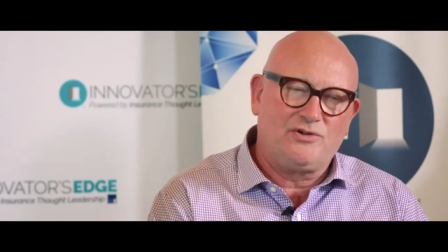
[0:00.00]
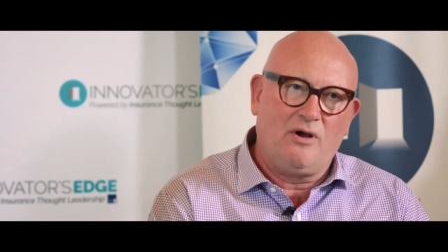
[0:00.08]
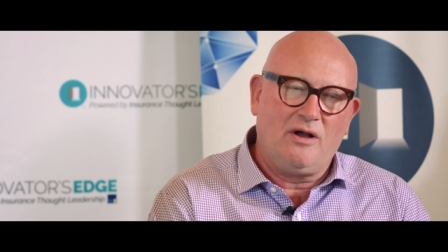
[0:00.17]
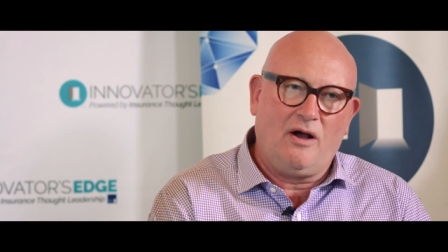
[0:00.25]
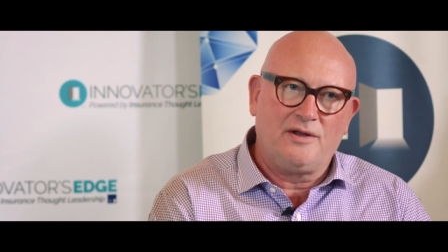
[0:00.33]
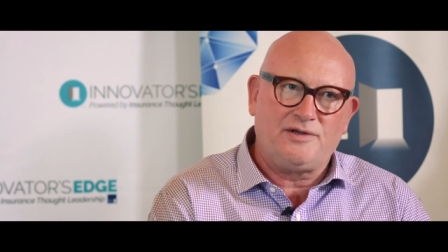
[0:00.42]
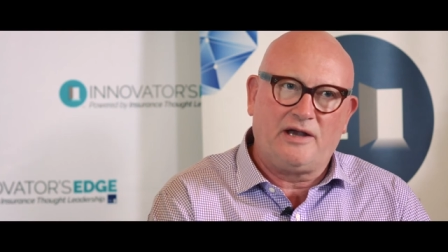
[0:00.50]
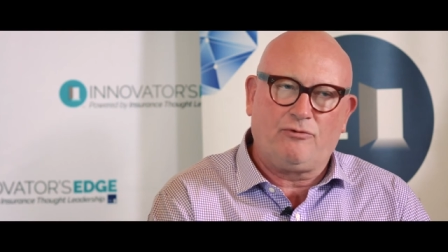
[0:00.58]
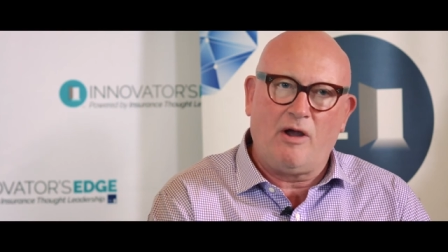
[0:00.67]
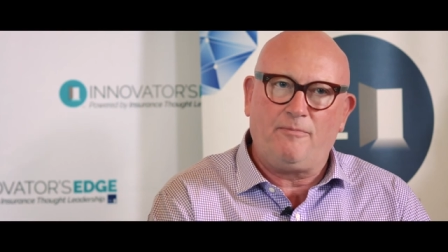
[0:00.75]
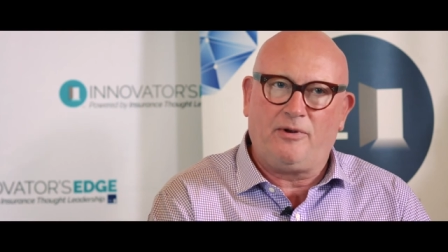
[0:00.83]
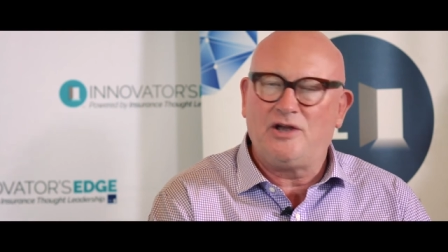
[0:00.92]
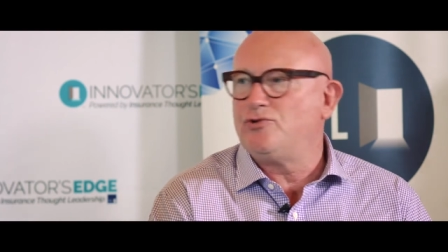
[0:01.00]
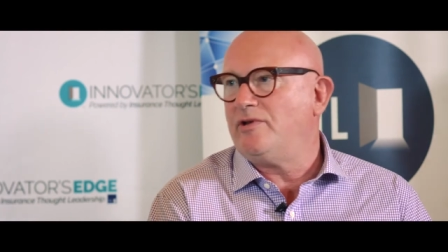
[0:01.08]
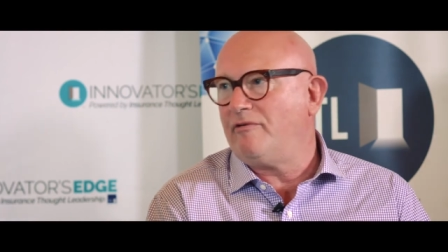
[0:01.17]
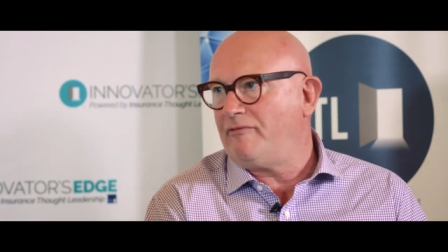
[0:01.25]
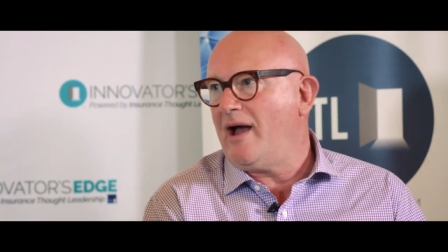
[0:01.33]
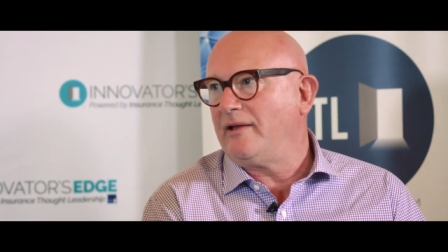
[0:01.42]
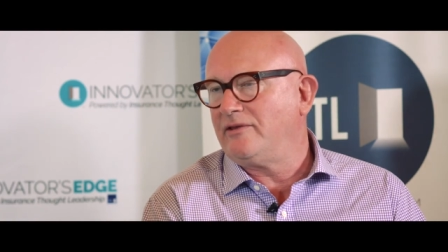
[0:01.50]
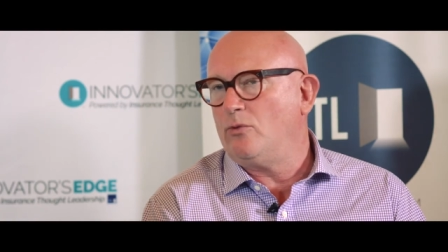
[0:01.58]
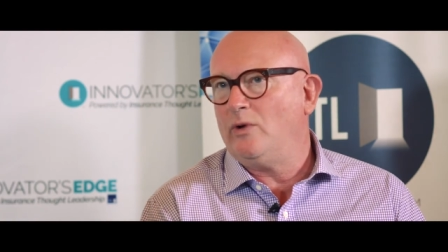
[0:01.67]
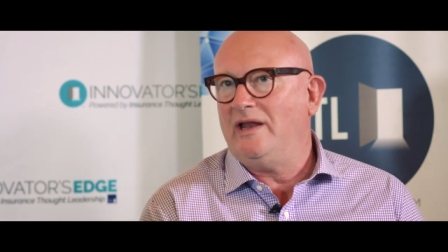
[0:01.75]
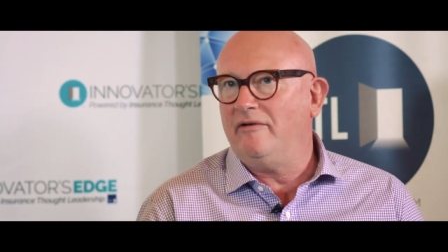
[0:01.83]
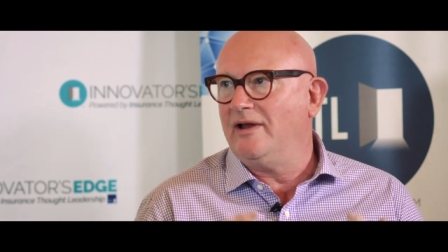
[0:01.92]
So I take great pleasure in the fact that
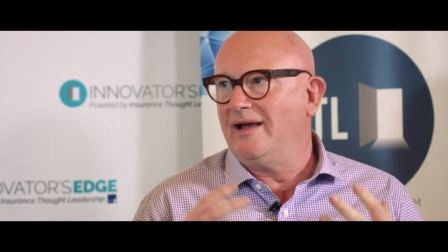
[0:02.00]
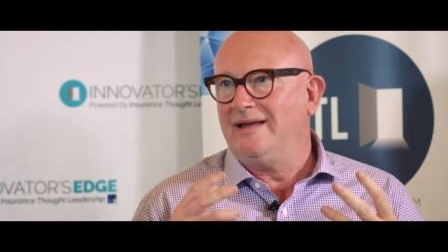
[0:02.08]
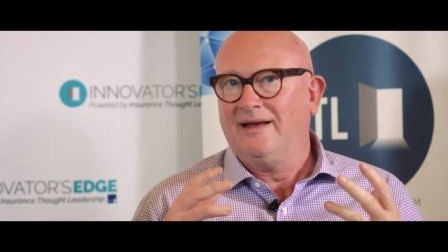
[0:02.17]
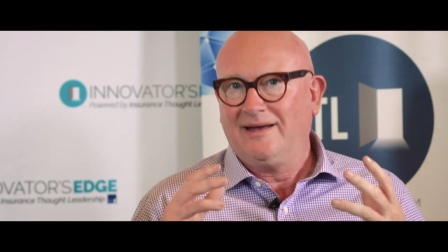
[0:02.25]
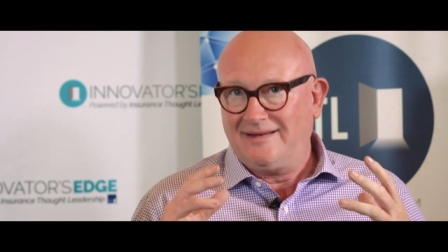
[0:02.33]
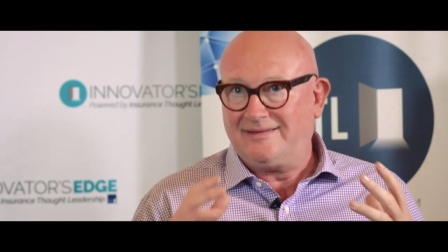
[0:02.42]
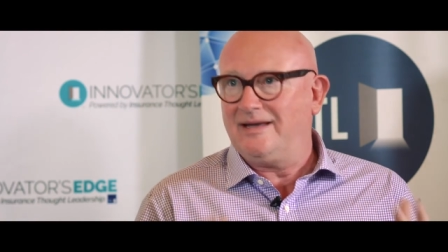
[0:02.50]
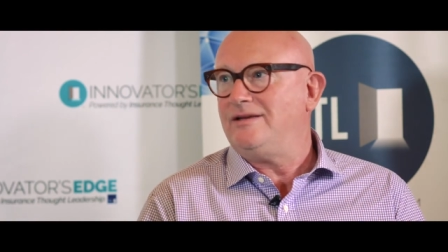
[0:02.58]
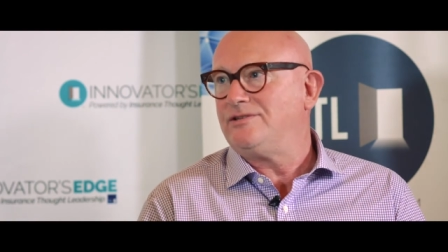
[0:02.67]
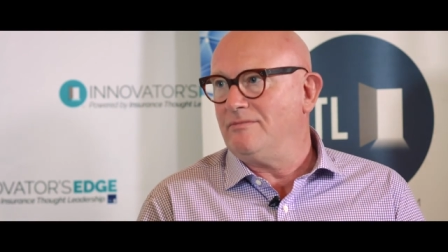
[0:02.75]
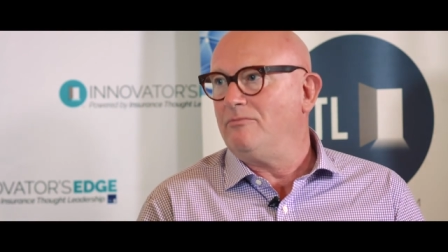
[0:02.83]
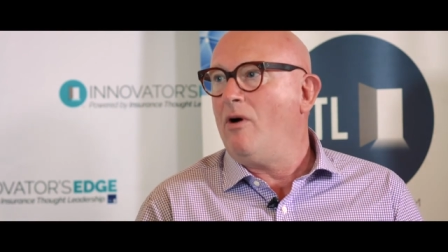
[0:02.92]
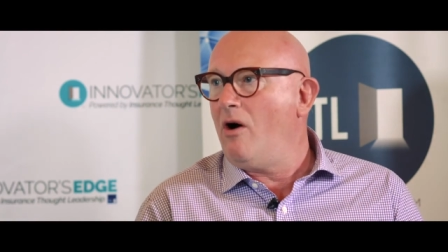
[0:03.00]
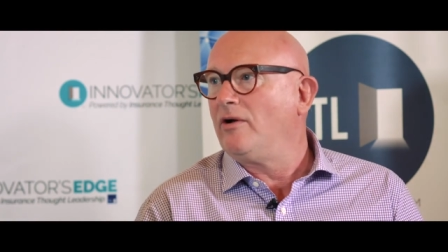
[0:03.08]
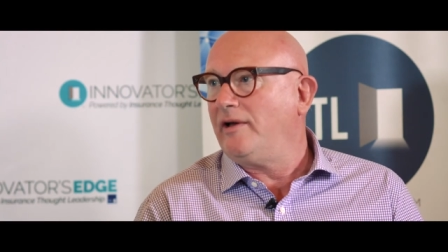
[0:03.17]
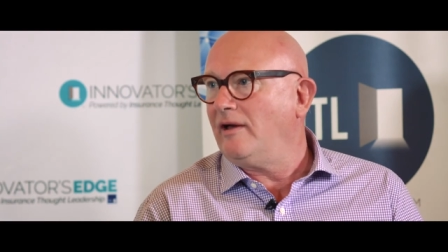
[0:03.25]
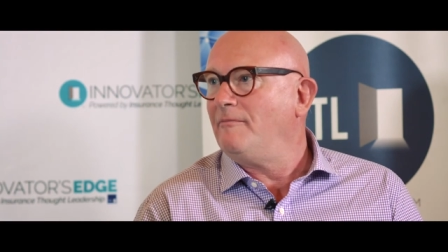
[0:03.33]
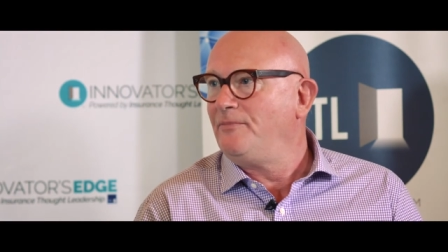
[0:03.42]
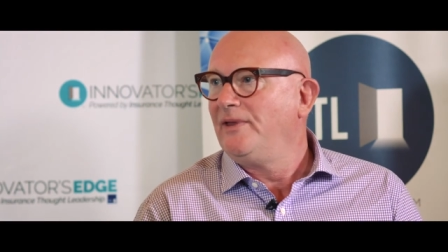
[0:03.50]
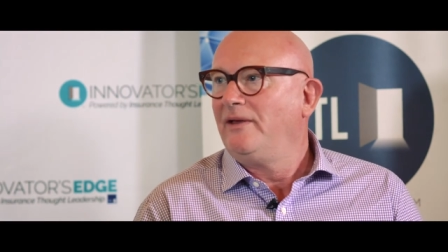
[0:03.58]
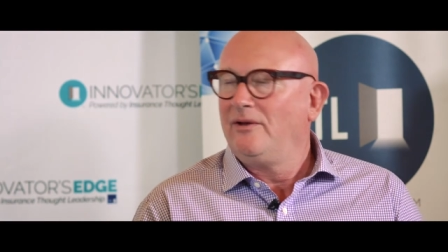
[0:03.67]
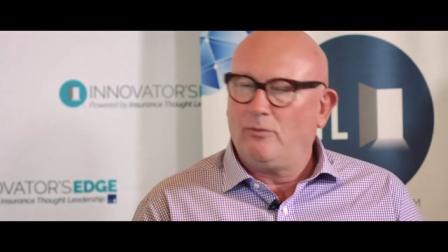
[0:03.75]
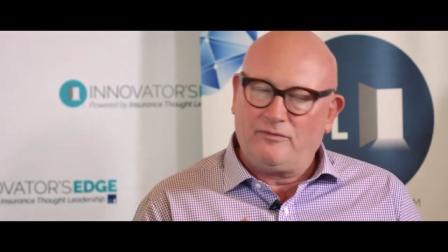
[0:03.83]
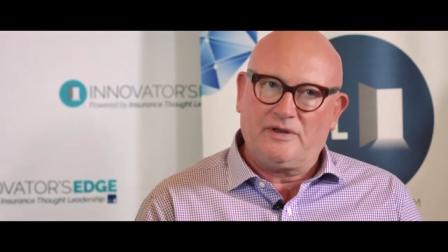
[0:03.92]
we live in a decent market
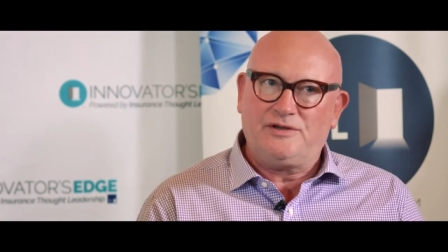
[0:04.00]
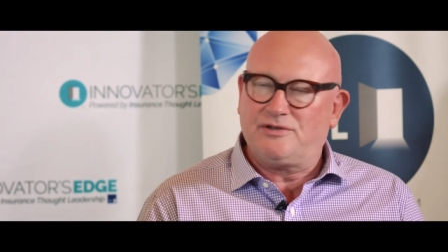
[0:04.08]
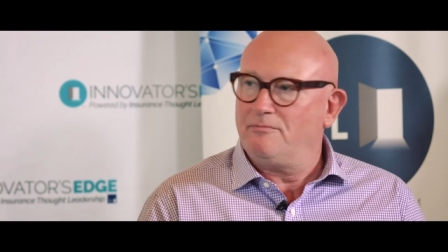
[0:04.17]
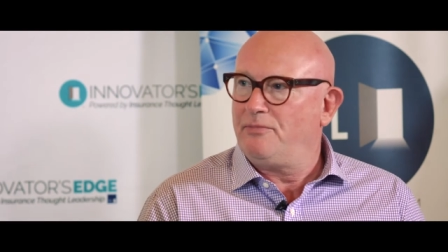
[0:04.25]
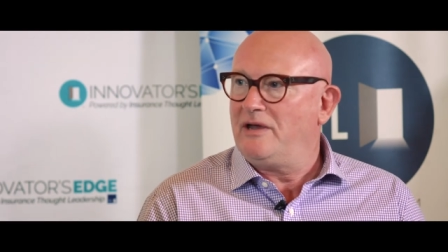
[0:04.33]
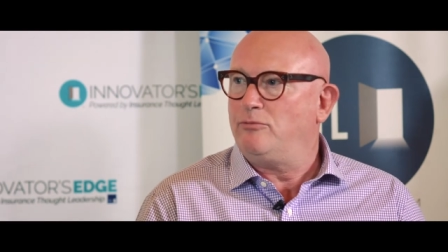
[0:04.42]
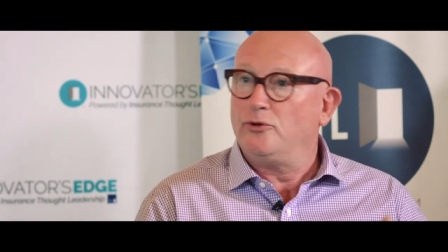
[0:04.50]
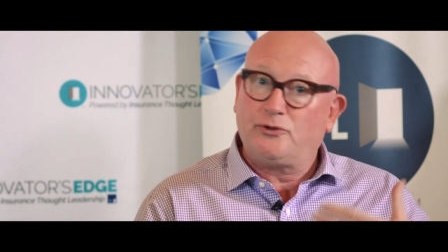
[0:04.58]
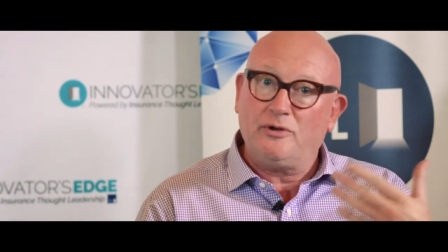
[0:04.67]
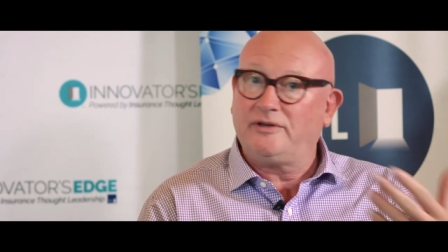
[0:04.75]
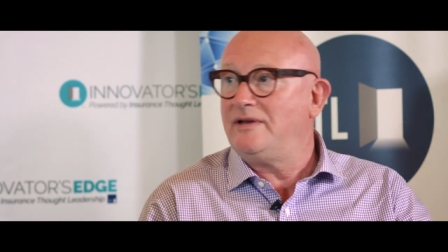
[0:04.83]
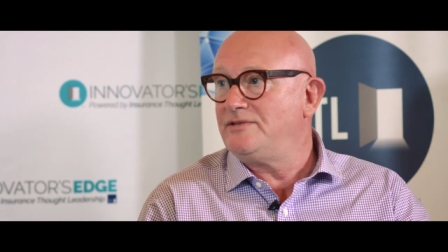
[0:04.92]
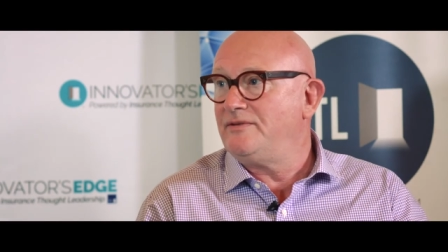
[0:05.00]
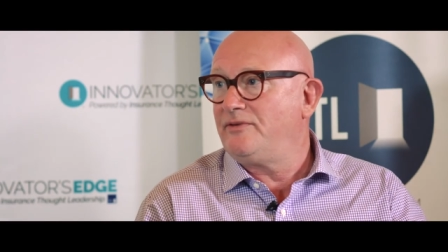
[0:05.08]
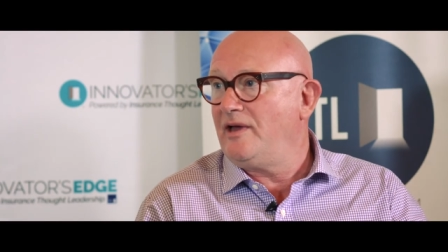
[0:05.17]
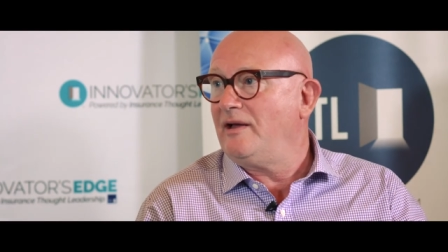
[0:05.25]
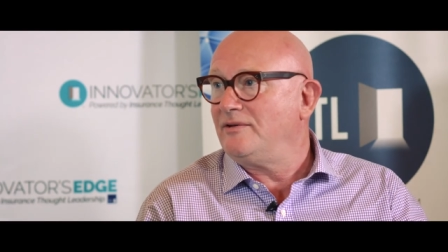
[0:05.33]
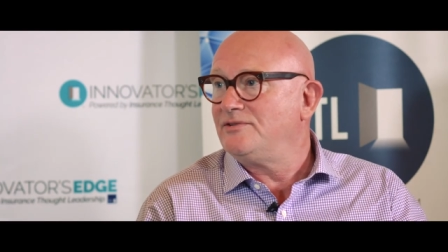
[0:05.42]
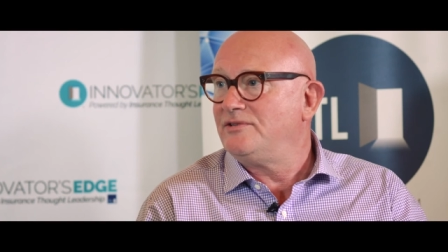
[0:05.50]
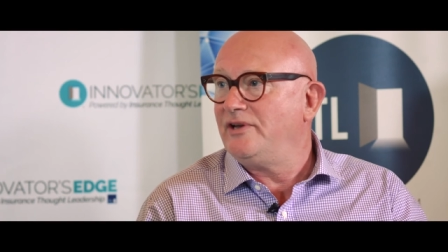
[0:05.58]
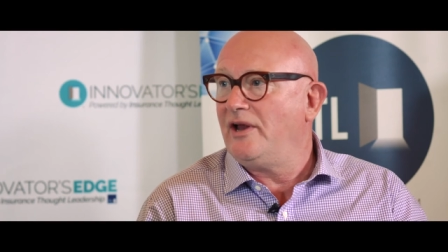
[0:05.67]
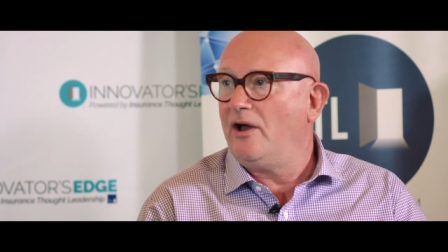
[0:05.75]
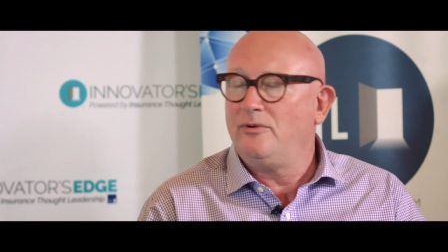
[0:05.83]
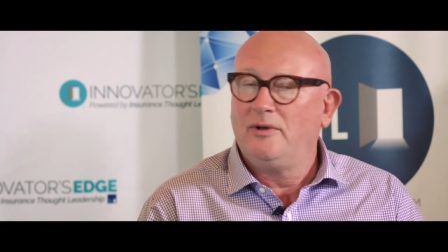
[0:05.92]
with decent people doing decent things, you
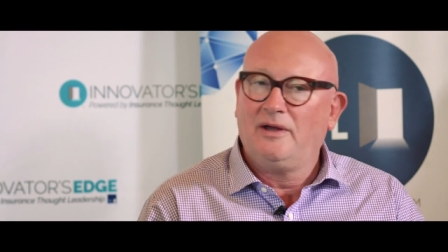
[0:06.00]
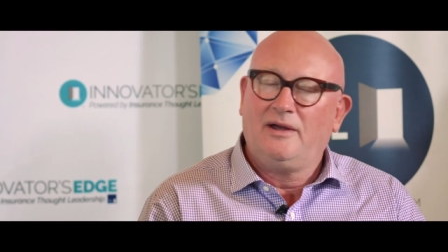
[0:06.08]
know?